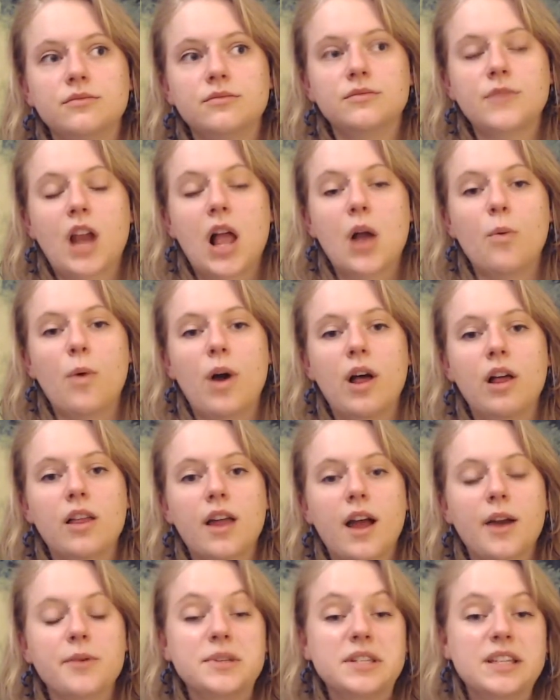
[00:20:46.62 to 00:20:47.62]
well,
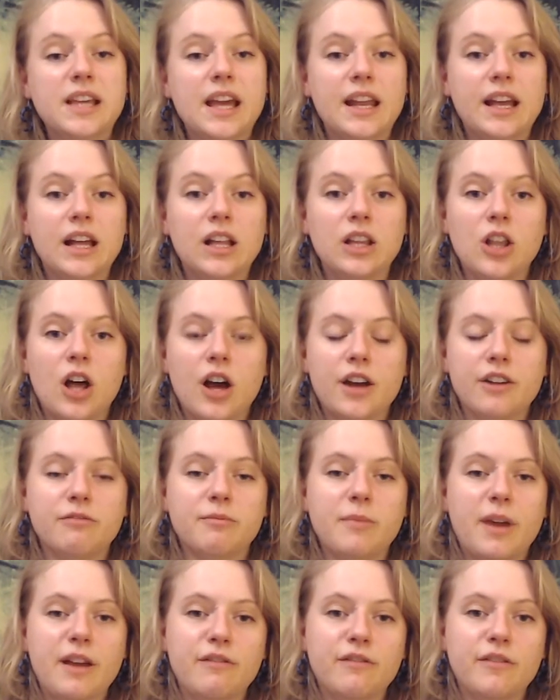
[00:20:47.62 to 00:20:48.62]
I was getting a lot of
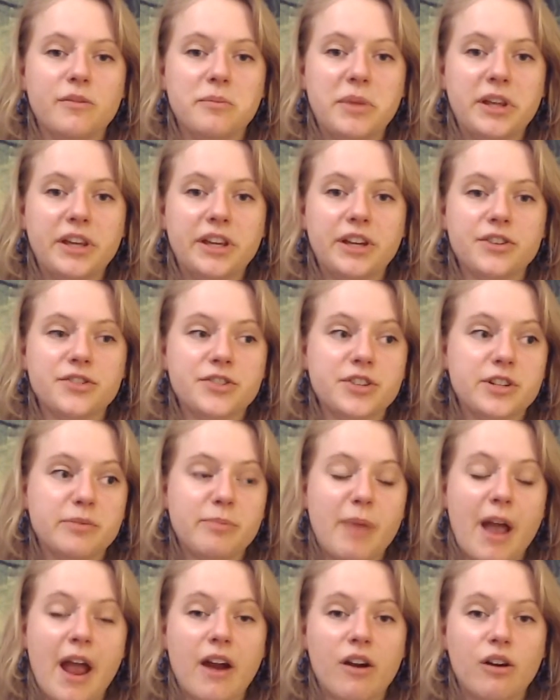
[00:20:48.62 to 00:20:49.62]
my familiars and
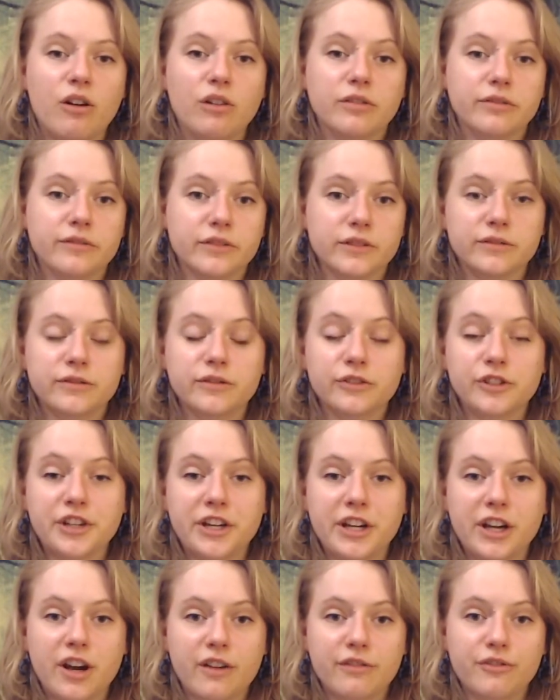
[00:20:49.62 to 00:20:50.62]
apparel for
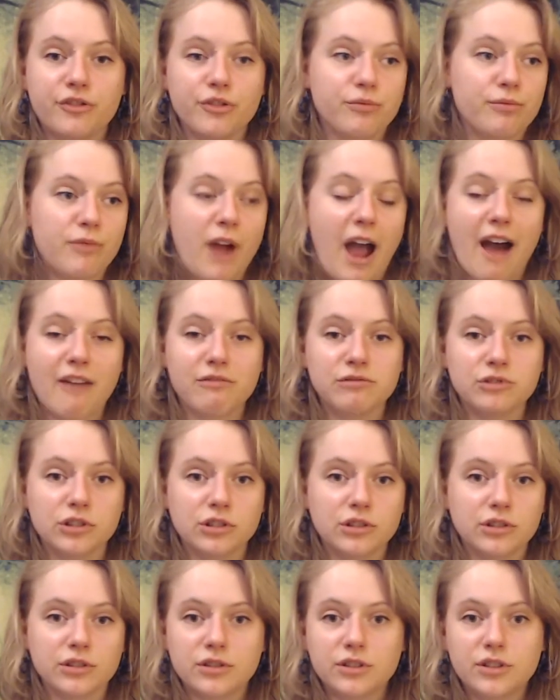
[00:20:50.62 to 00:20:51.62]
free off the
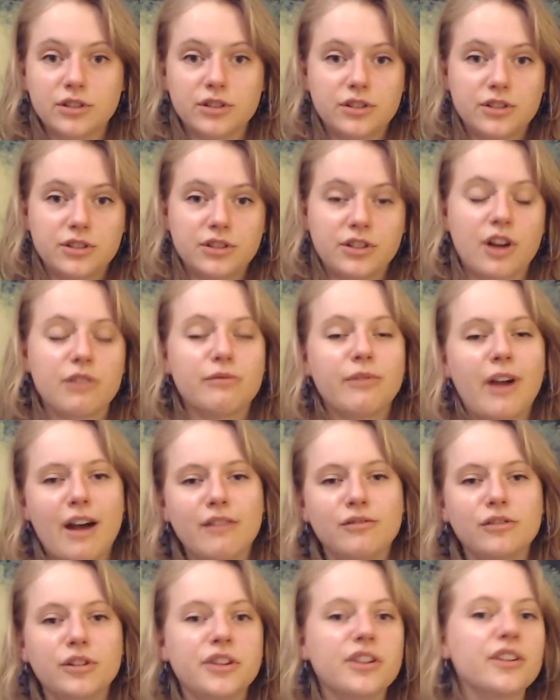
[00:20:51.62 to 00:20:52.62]

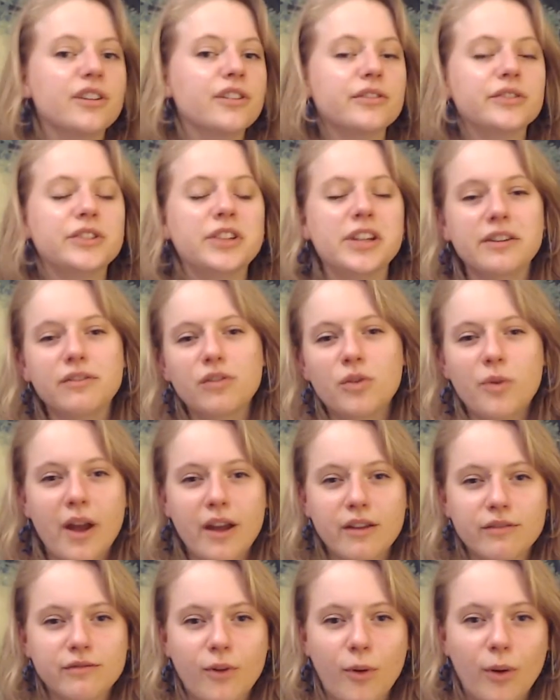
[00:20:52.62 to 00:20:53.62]
the
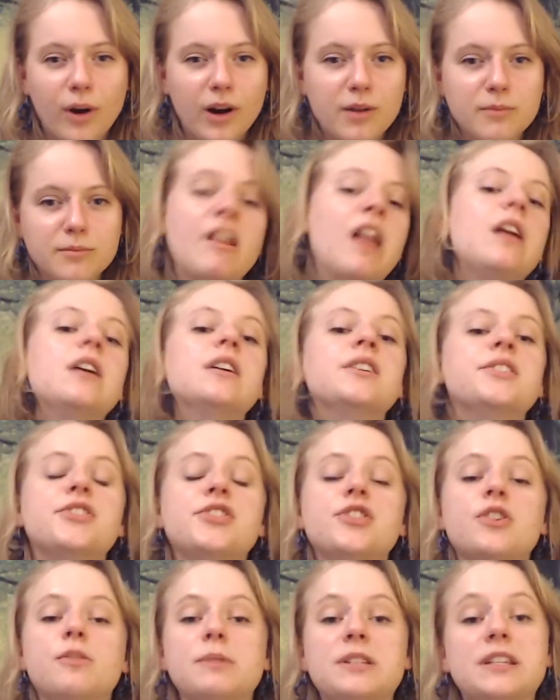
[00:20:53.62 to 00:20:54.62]
giveaway forum.
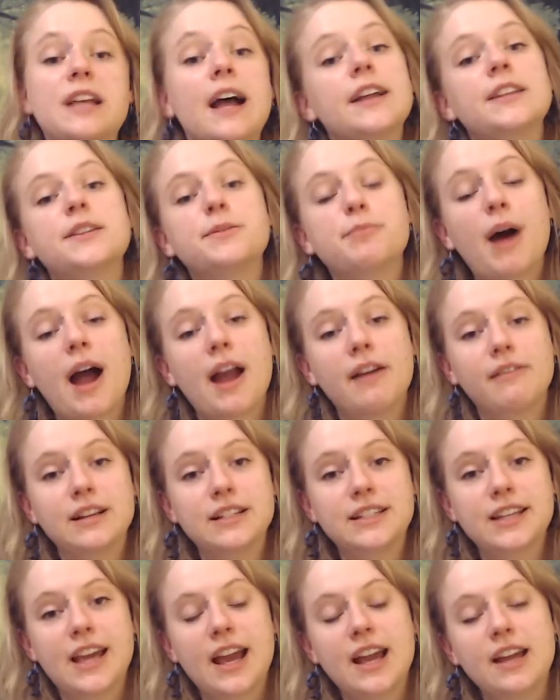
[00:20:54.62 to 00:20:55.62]
So besides Pirate
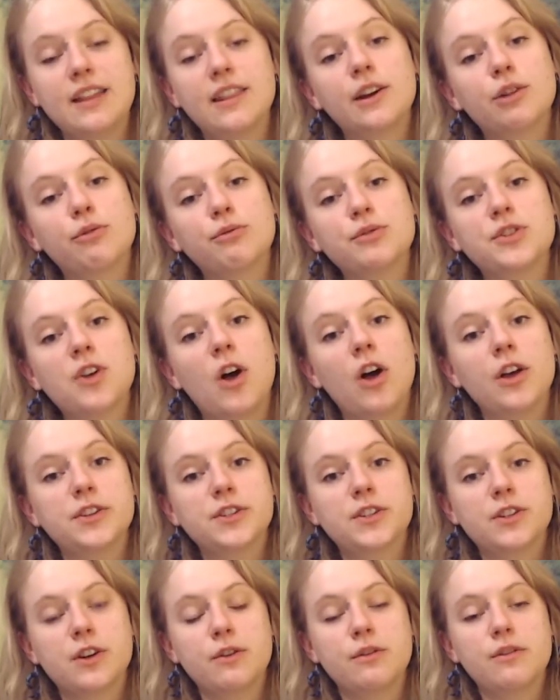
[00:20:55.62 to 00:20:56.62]
Day, there was
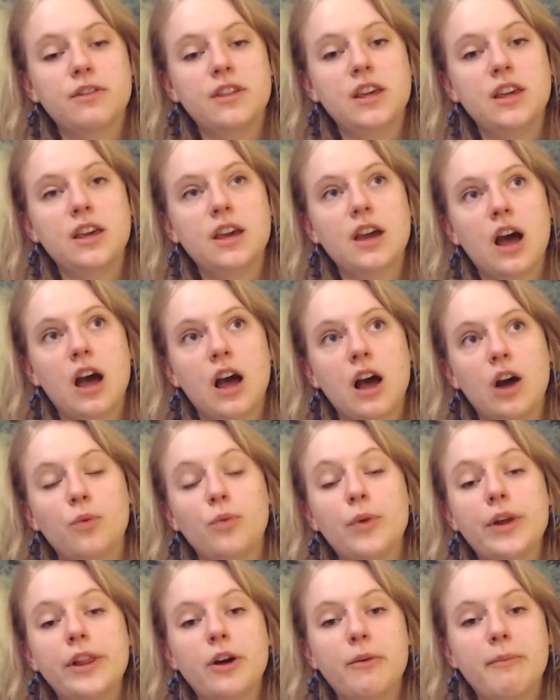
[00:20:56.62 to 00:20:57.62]
also the
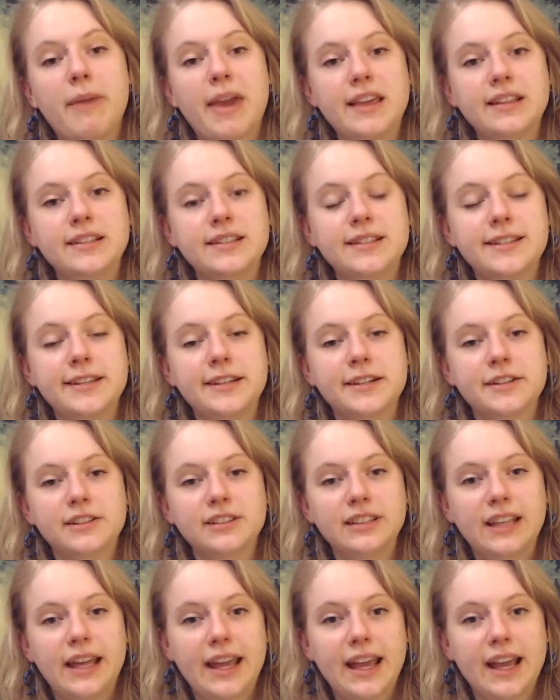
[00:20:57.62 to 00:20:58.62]
Willowmane
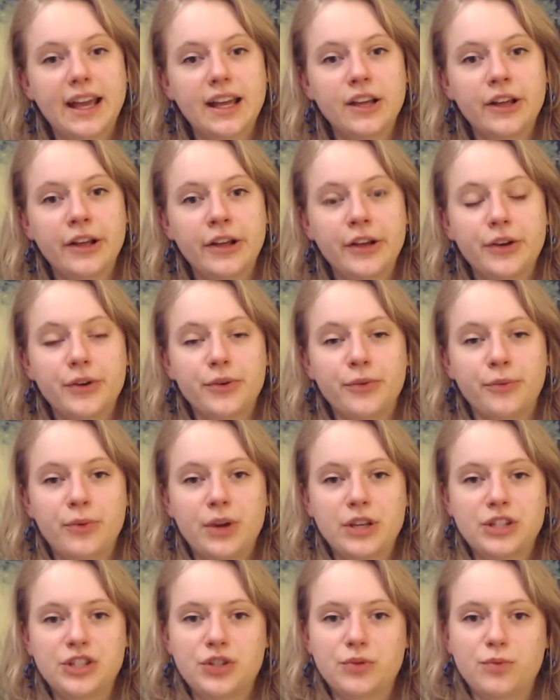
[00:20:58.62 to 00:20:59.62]
Deerling,
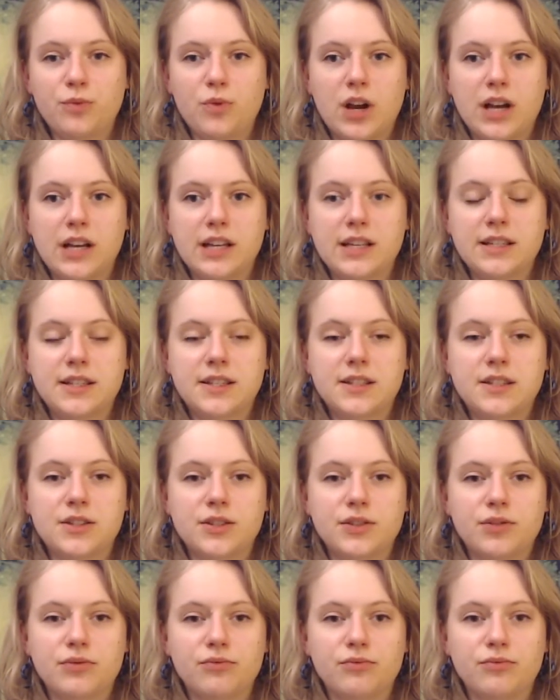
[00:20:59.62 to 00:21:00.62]
which was
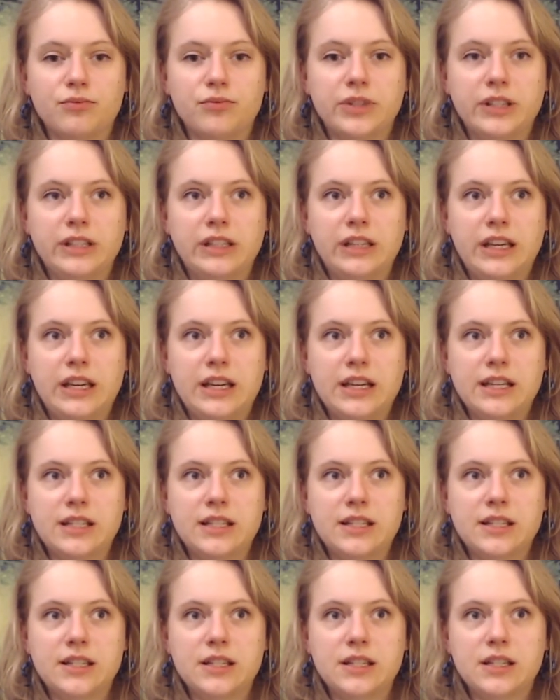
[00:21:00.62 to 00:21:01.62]

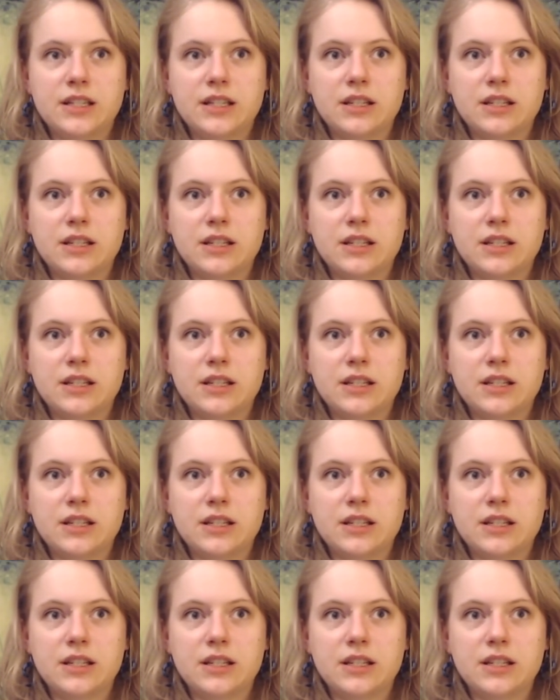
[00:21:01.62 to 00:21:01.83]
released